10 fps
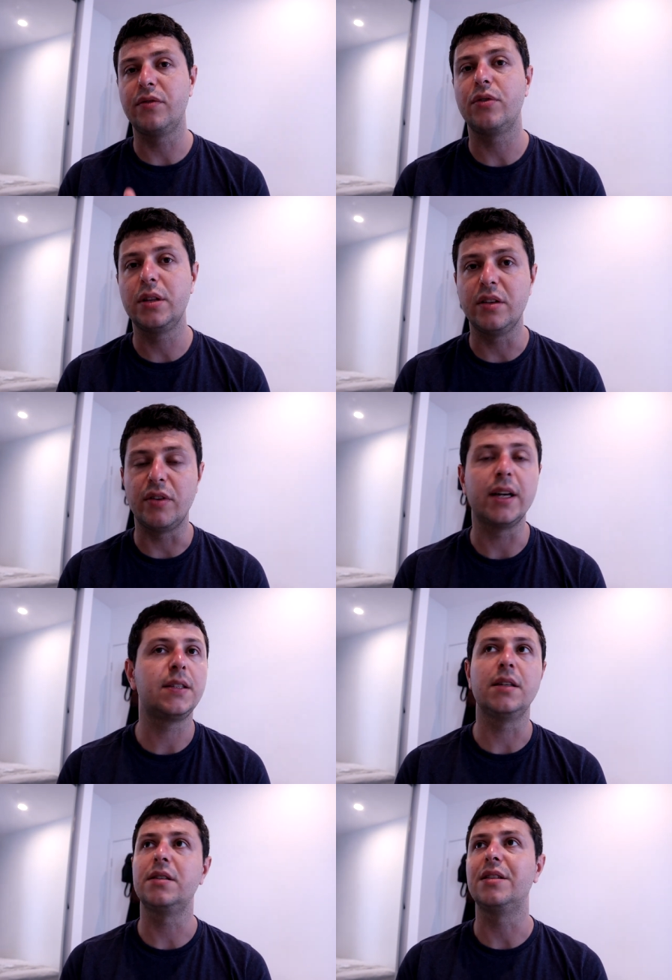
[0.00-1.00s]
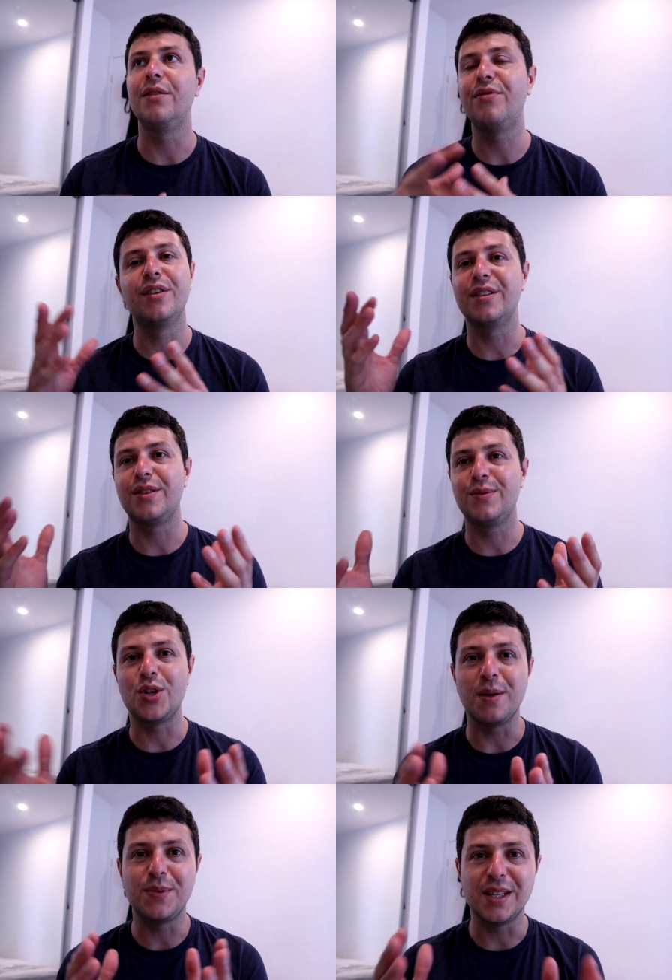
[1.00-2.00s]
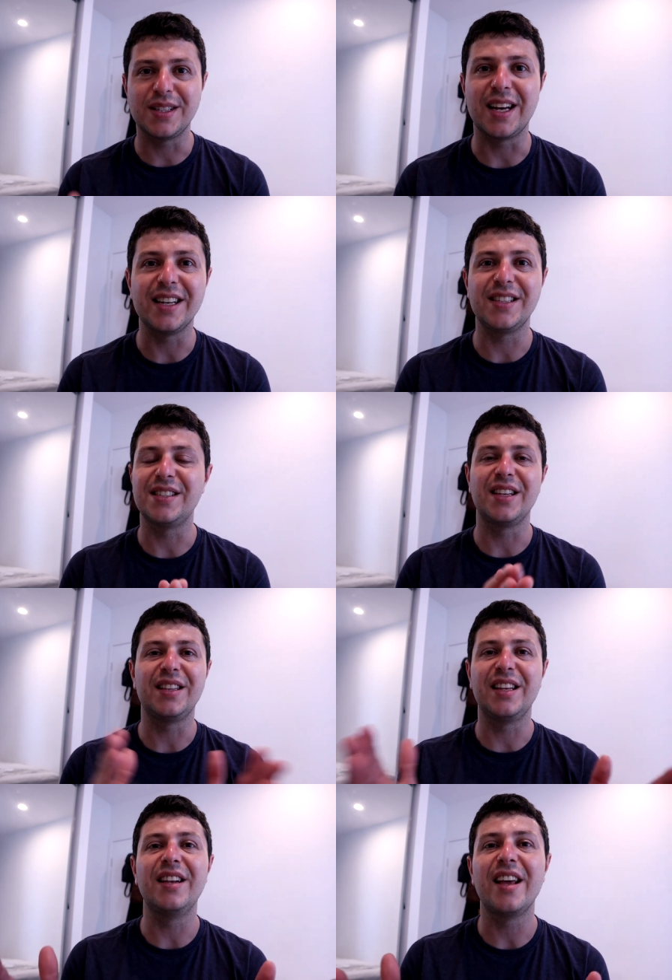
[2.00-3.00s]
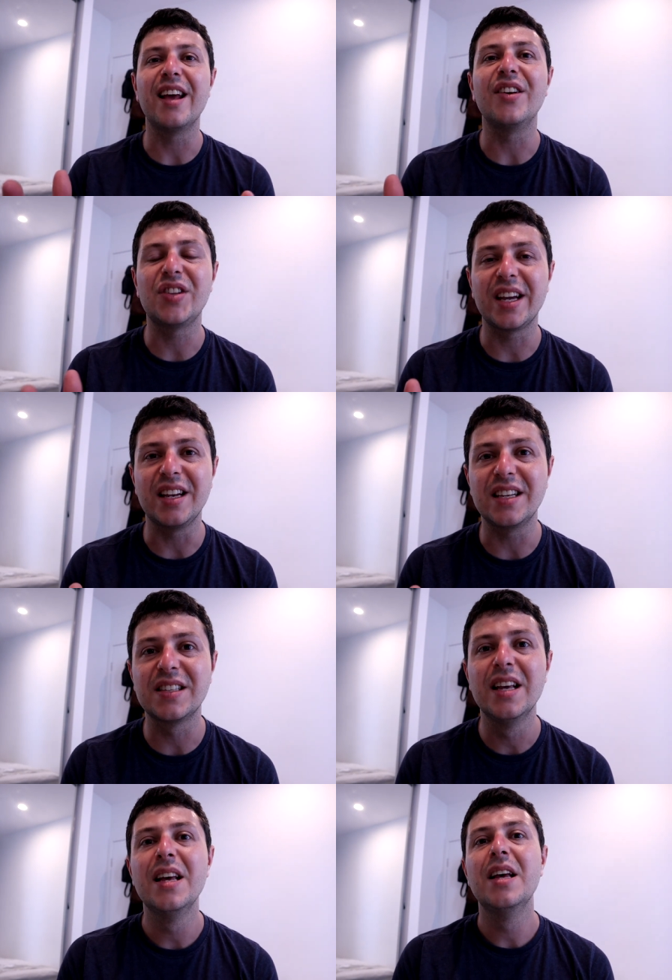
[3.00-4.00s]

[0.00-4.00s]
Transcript: different devices, different shapes and sizes and inhaler techniques.